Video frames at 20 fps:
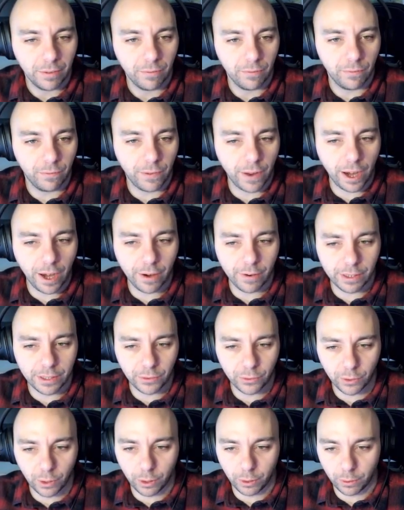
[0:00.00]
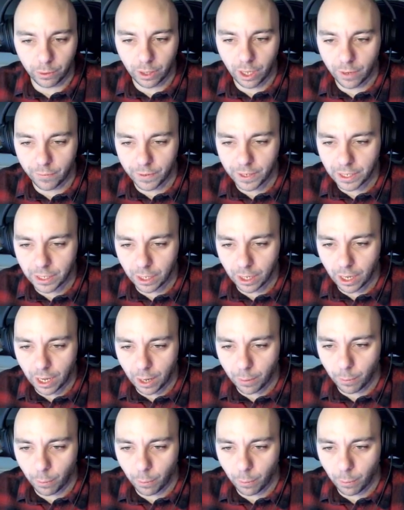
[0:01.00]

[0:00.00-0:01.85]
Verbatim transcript: Very subtle. I think our